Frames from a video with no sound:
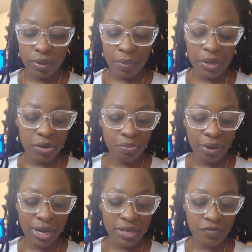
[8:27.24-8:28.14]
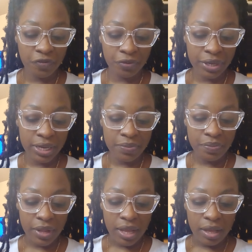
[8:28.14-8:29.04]
I'm hearing breaking free
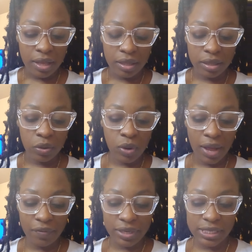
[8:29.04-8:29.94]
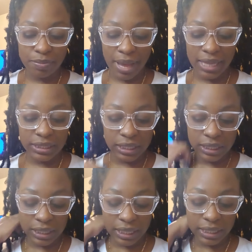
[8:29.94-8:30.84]
whoever this
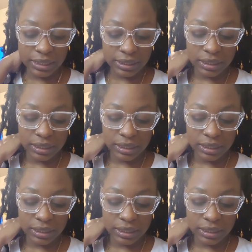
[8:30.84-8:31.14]
masculine is,